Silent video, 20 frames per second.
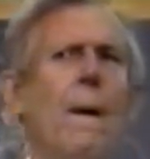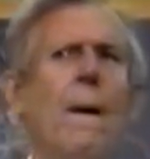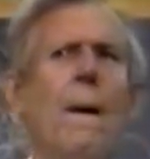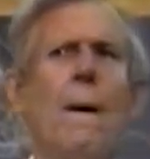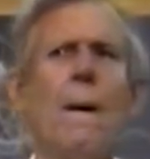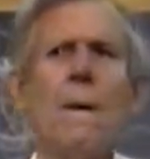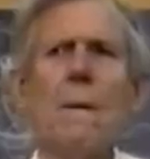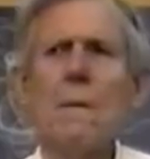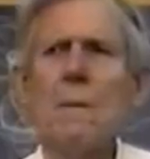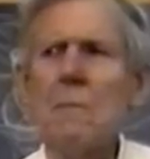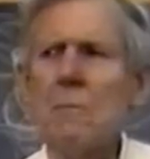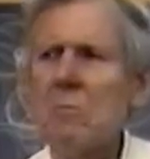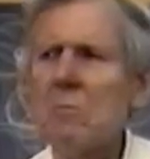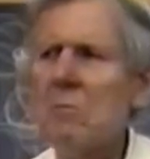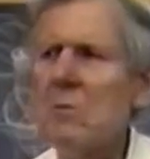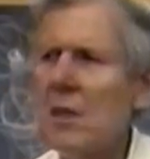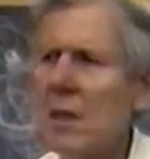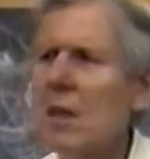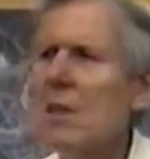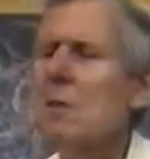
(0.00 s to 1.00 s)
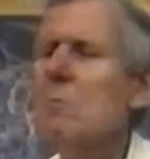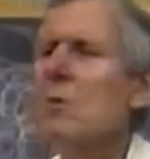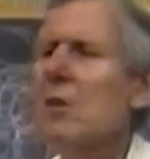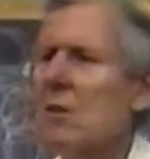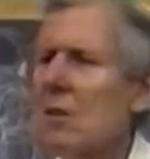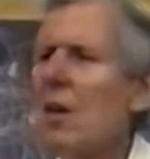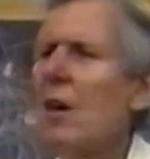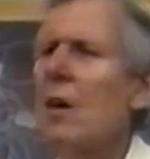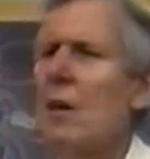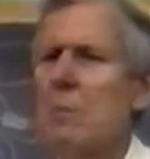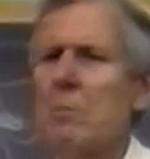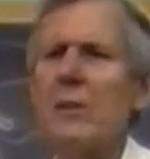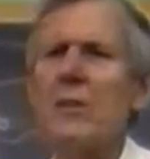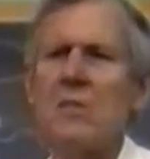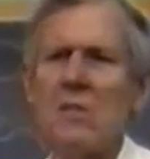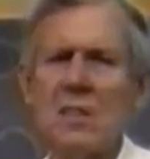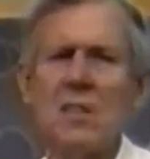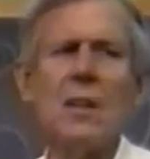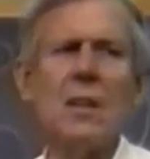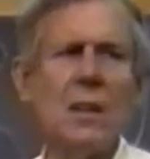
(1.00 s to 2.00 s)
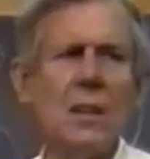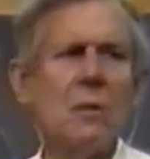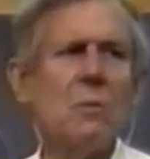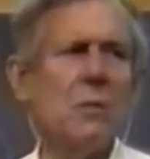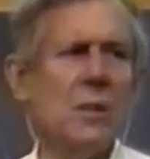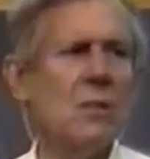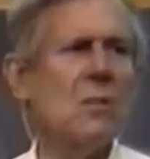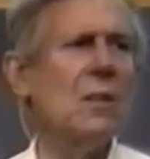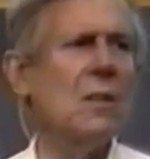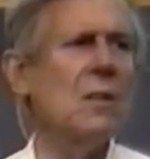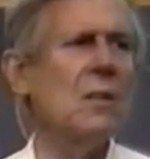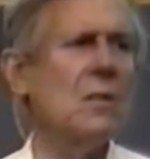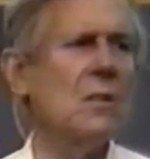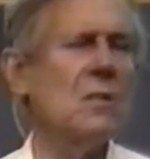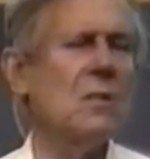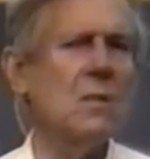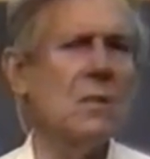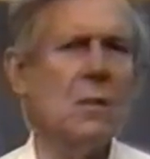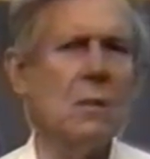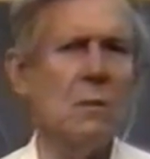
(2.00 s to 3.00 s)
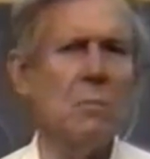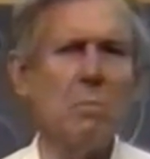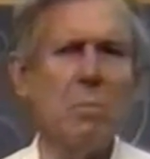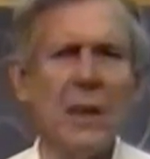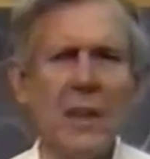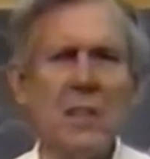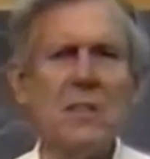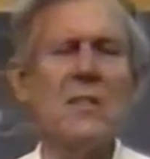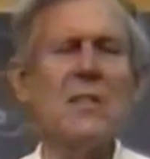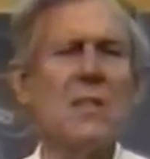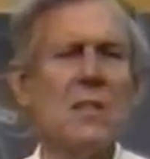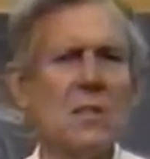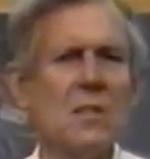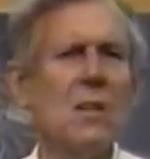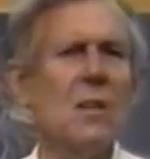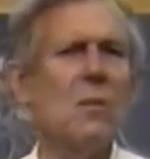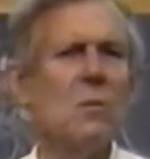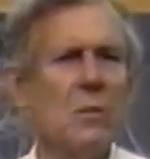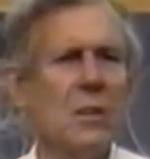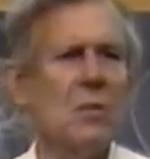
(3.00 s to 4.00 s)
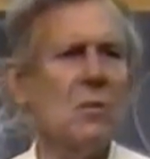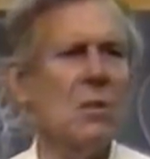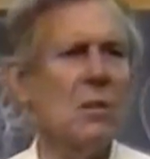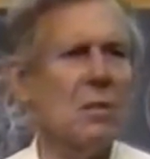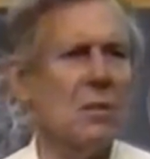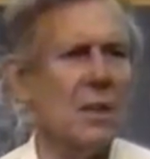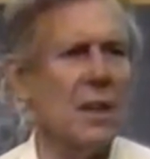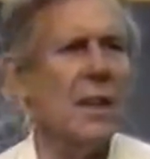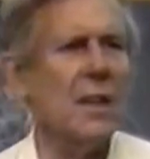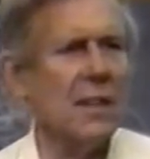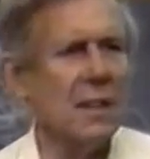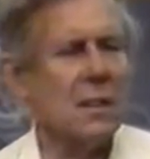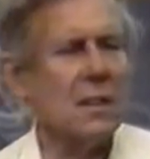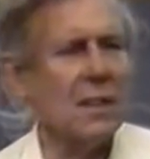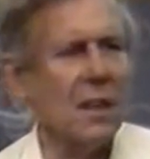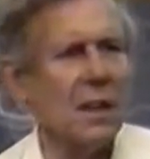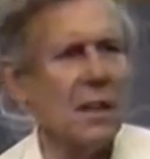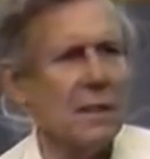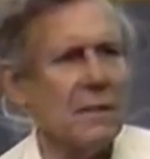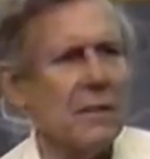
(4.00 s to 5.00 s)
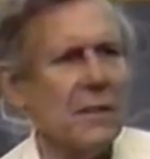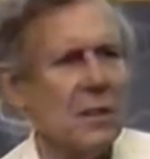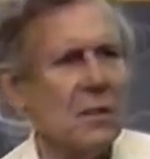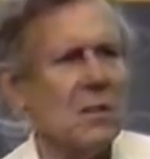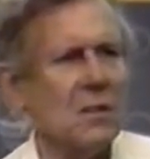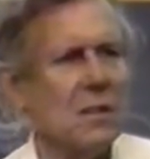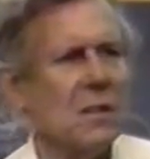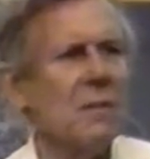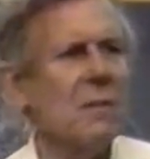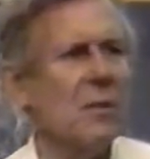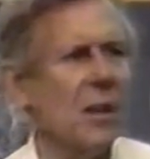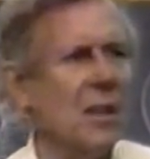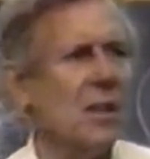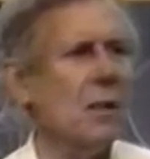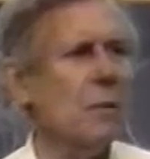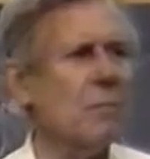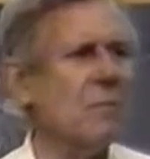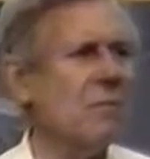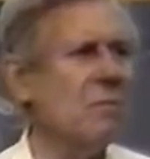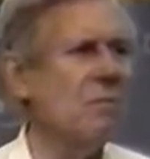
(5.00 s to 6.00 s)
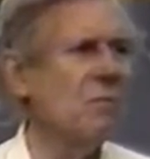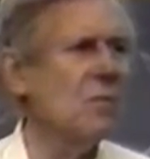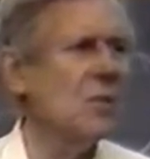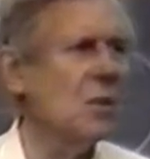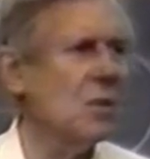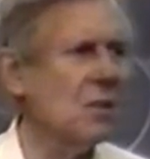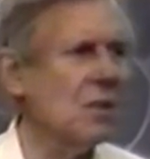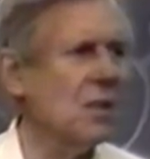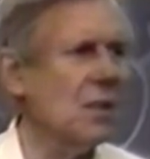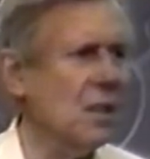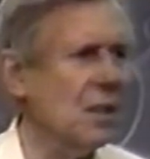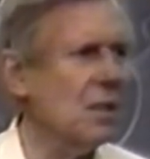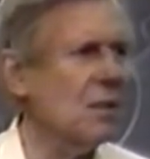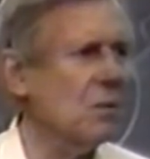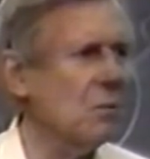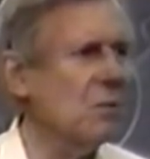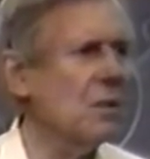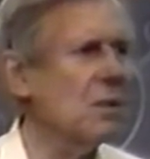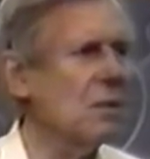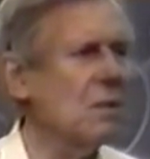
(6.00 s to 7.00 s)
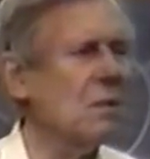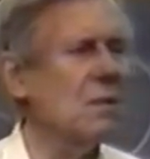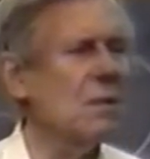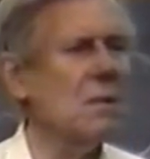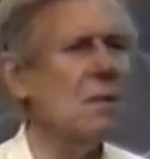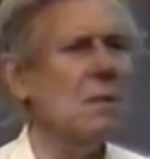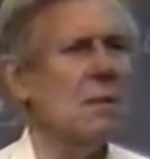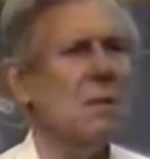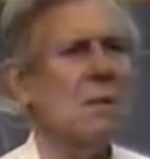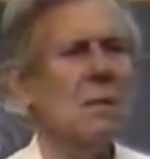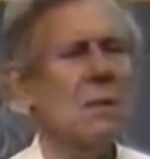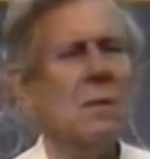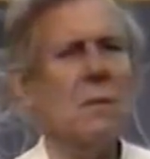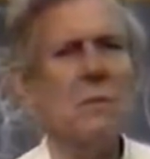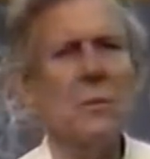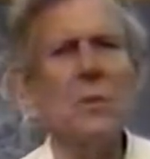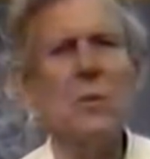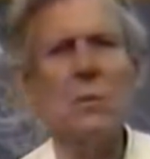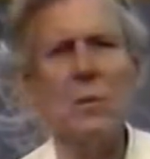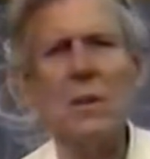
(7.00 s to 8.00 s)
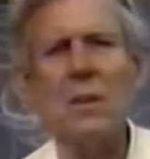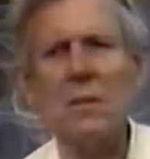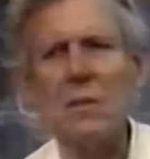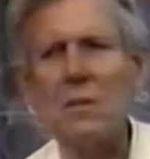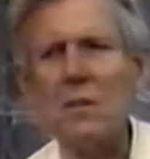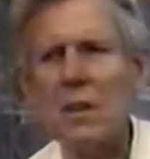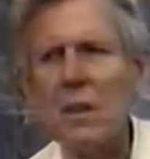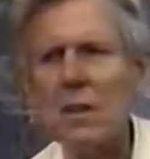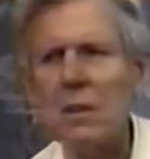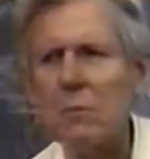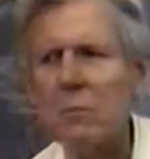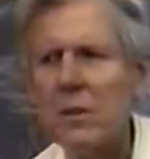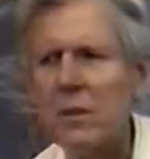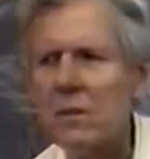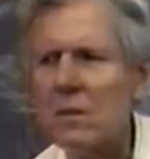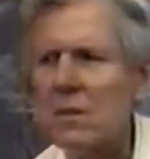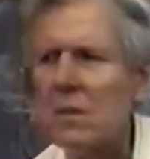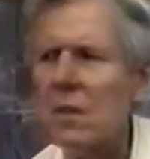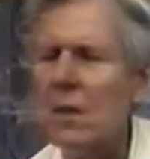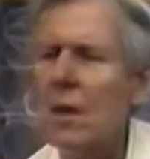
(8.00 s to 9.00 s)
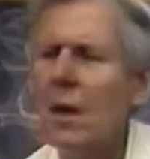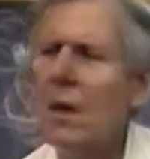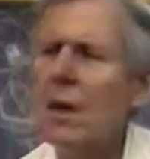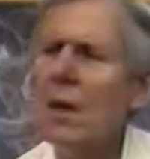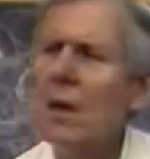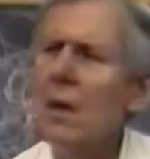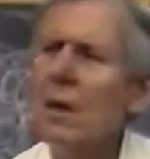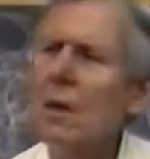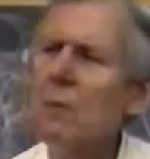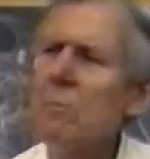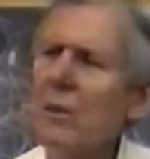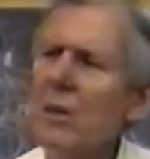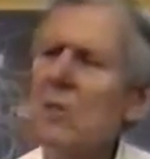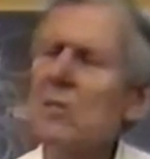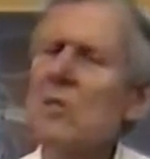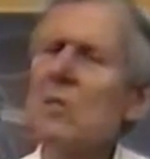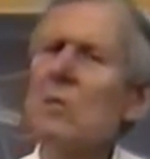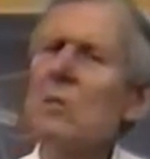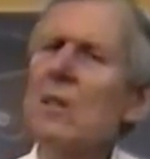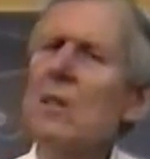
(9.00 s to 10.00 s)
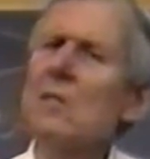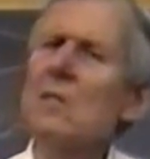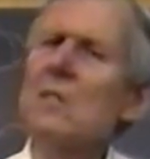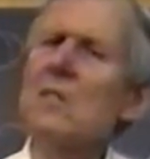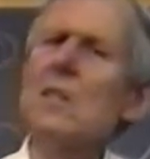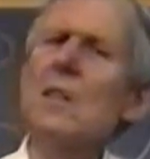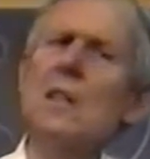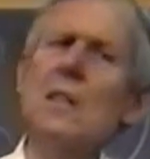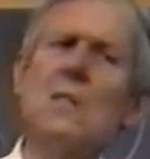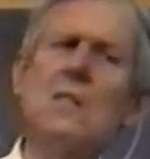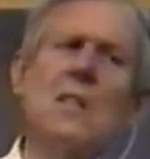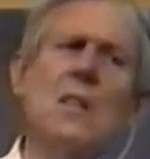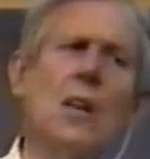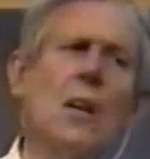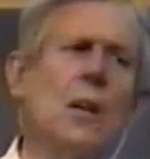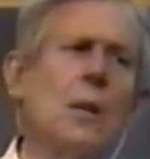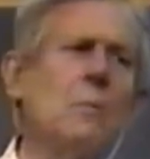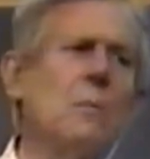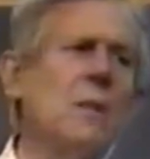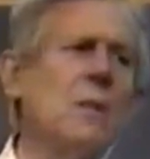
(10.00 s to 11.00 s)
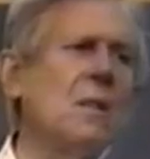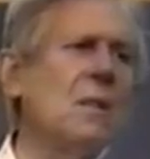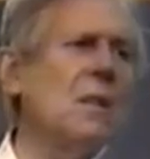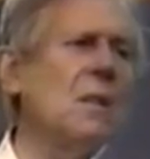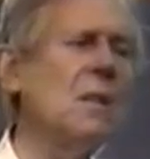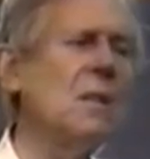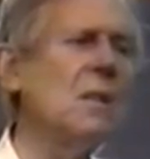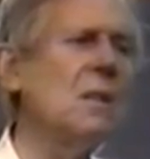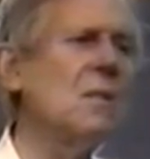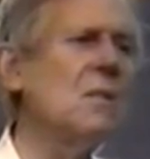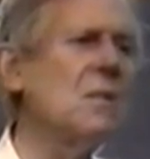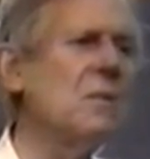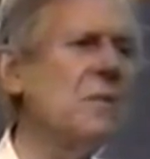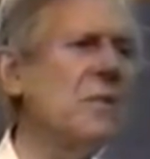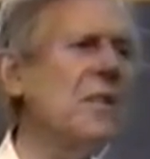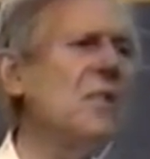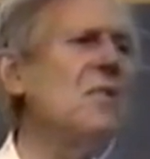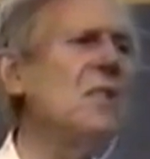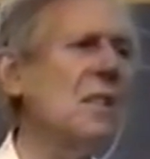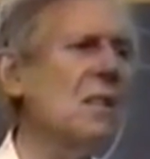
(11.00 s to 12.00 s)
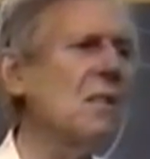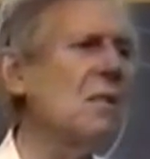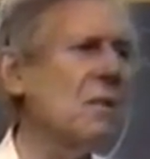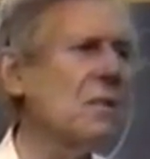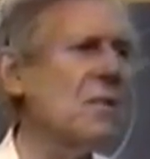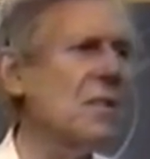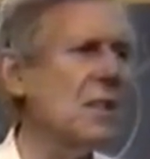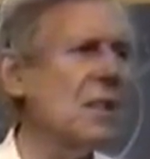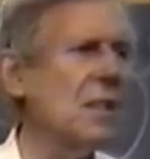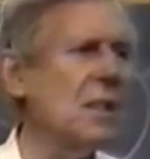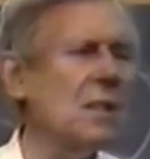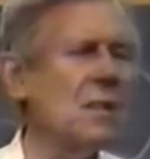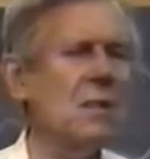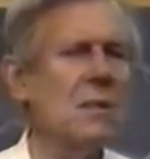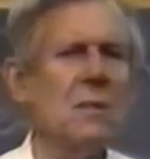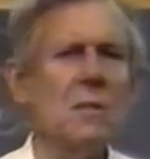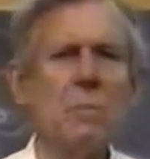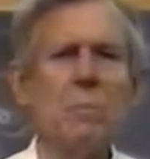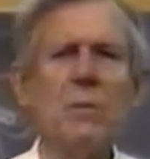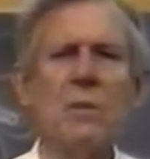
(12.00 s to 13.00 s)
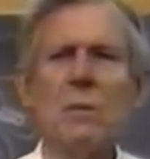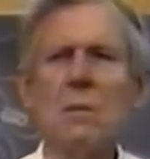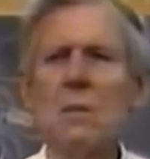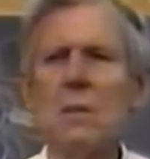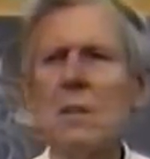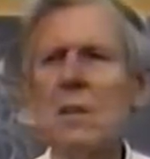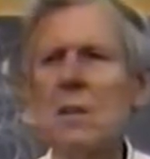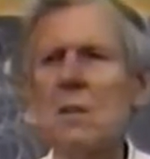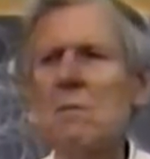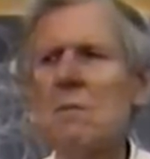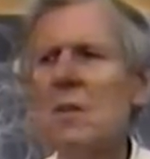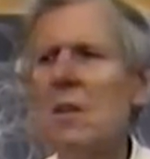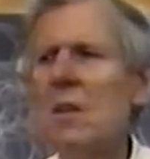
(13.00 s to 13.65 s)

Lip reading: the element carbon, say, which is the basis on which organic life is developed together with a few other elements, a person who understands carbon in its physical status purely